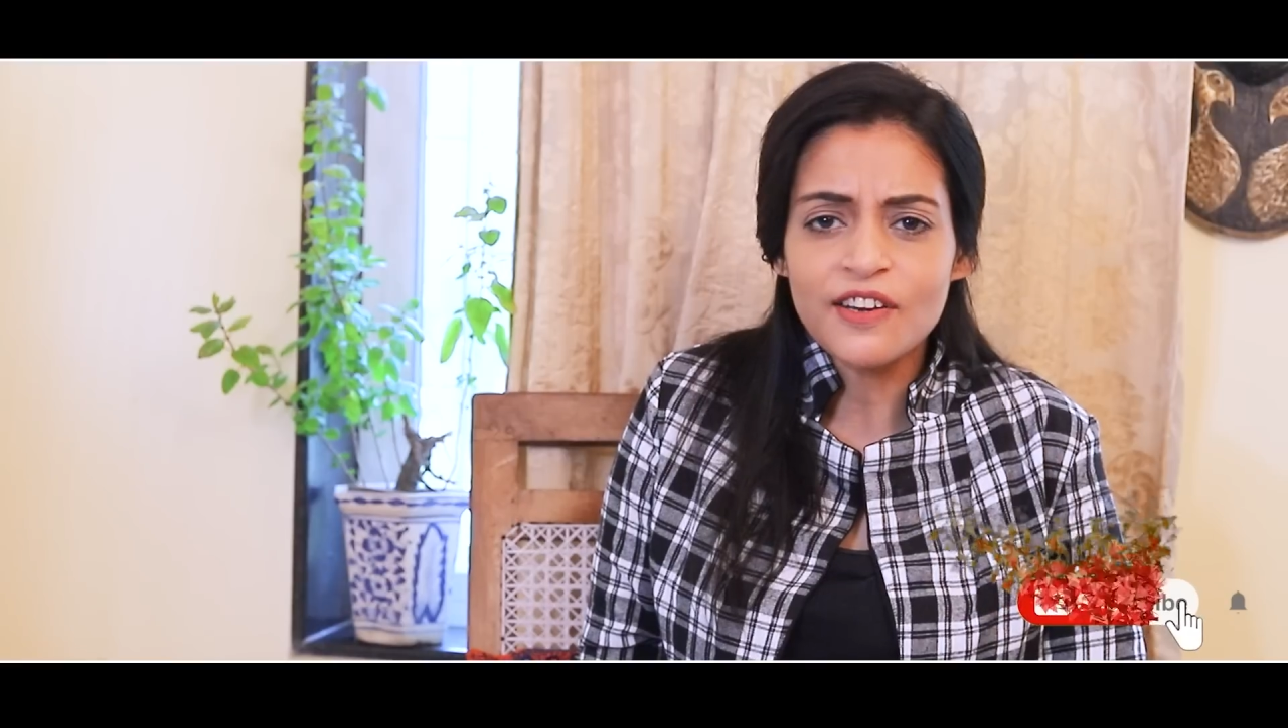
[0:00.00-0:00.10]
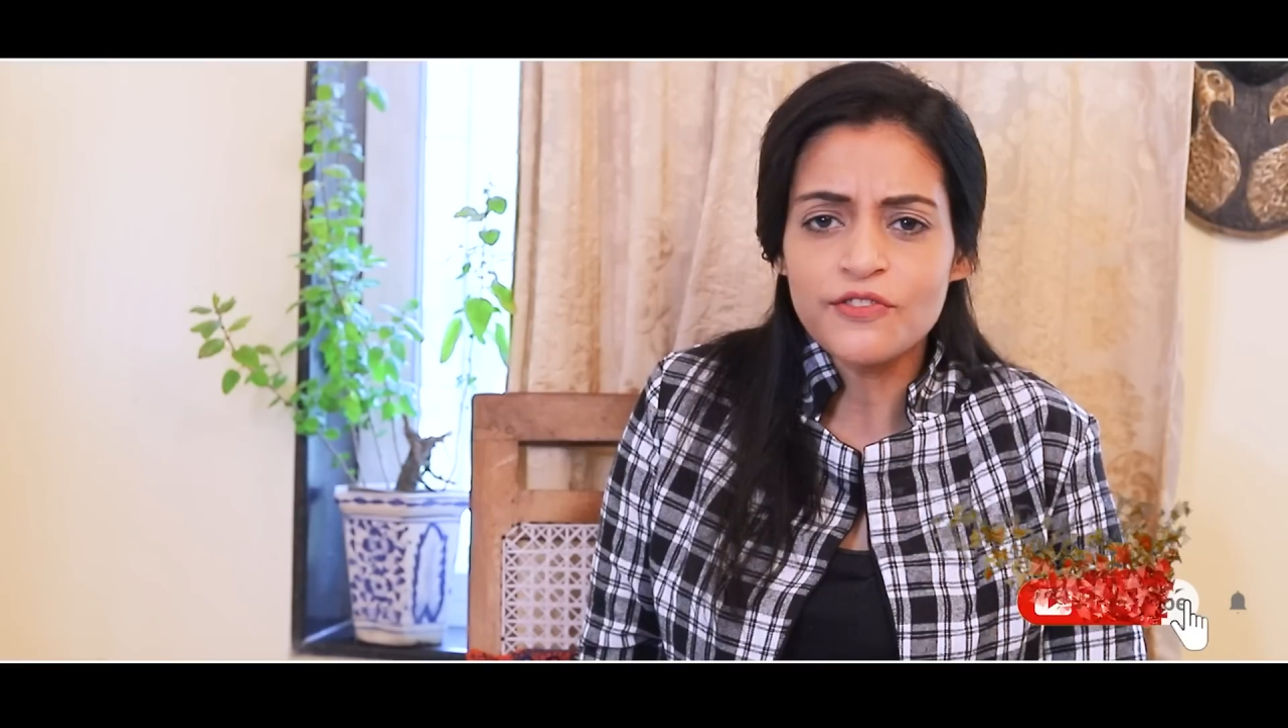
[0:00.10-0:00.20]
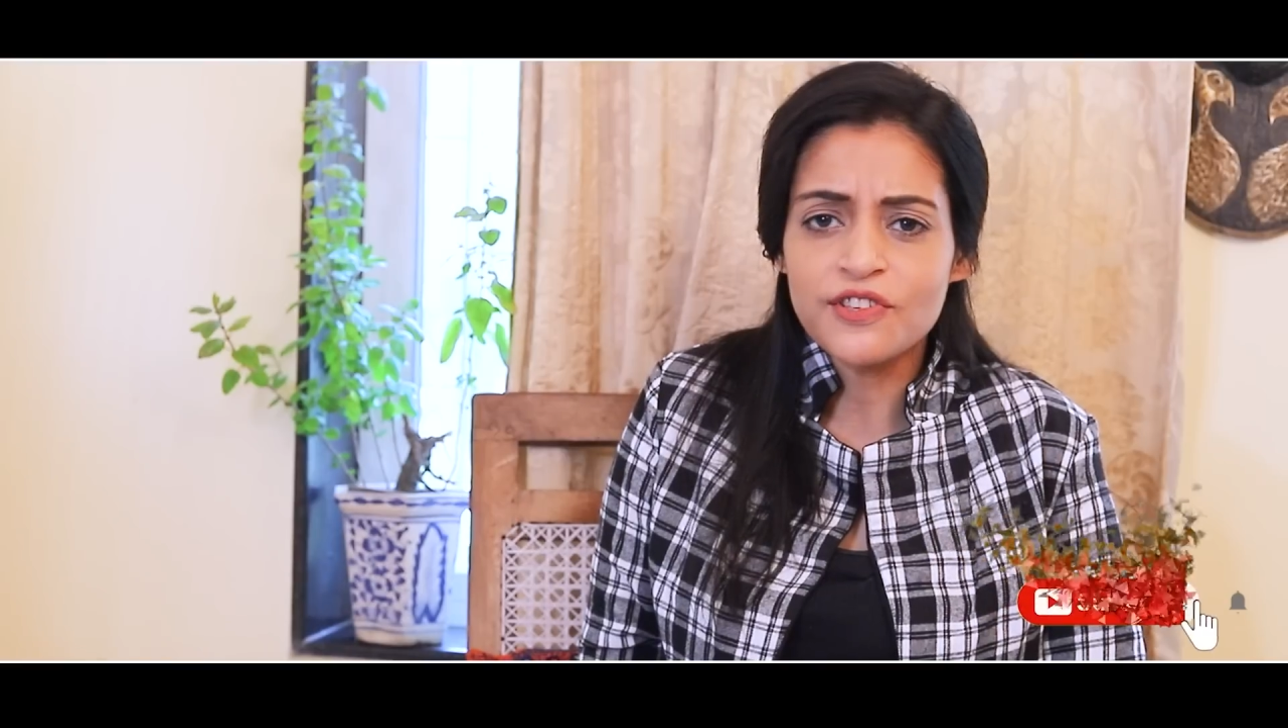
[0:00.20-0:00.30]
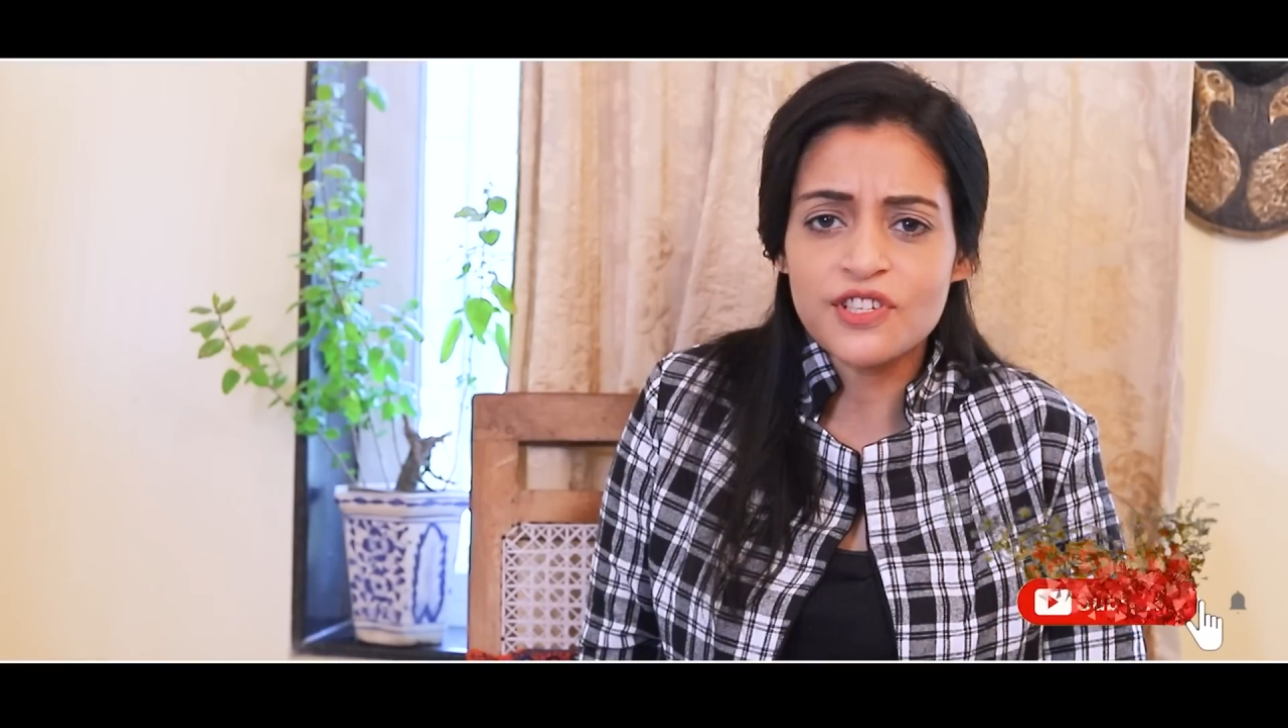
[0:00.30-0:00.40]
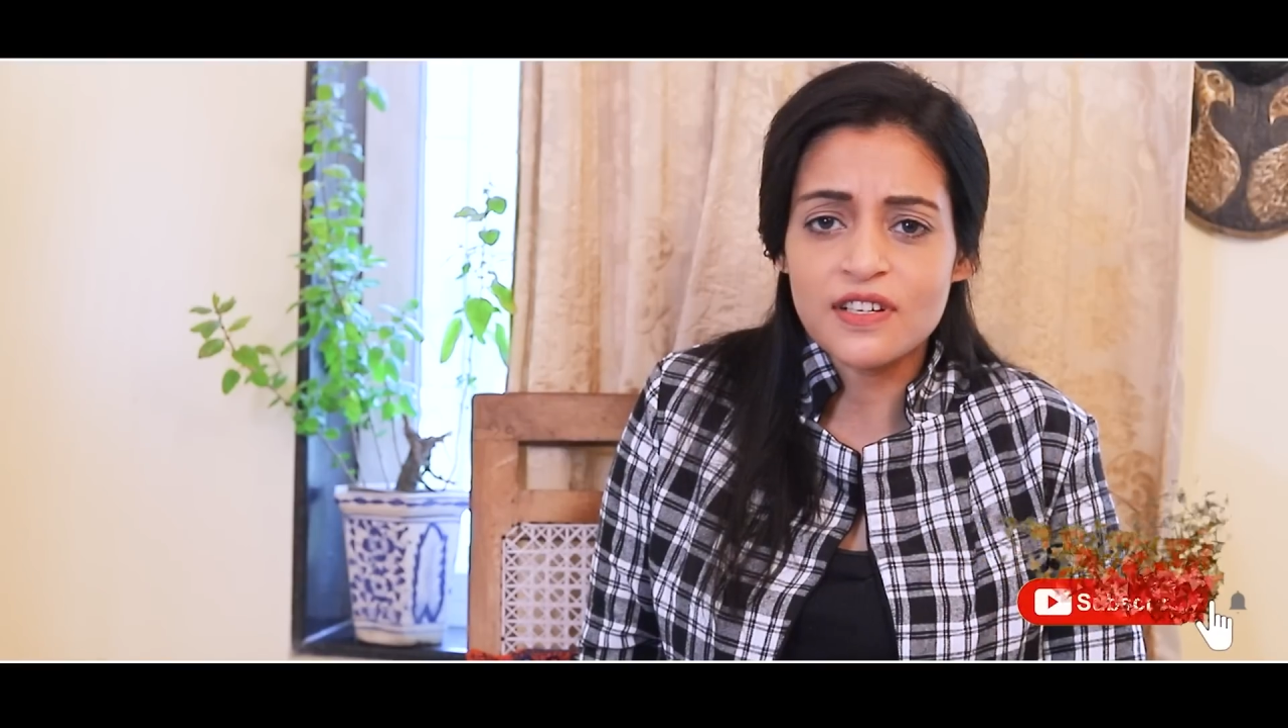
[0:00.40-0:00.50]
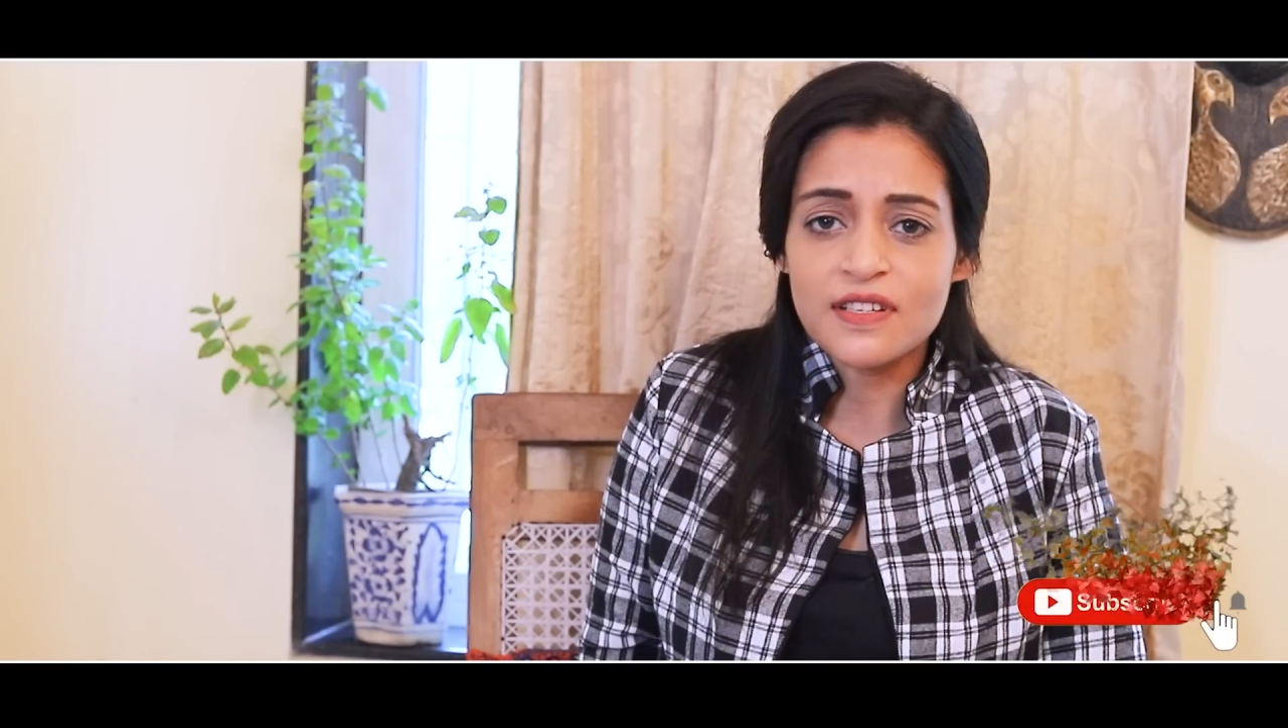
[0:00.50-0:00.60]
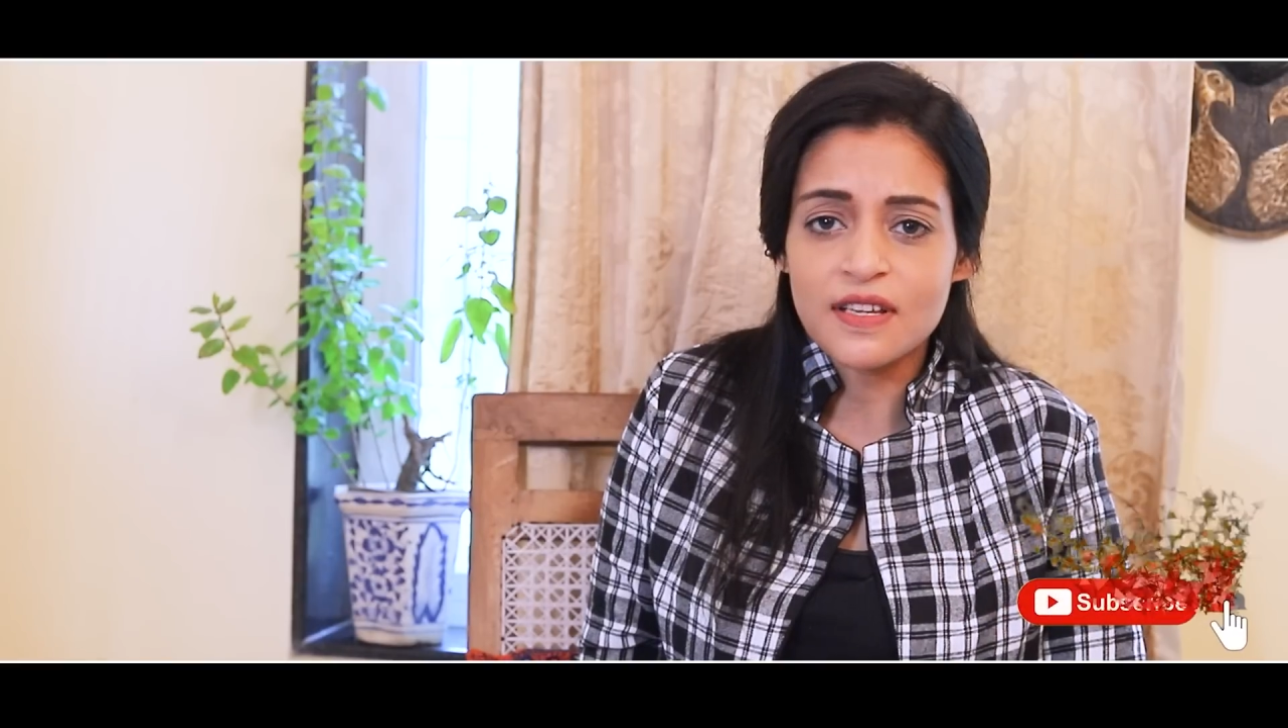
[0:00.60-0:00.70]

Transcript: nutritional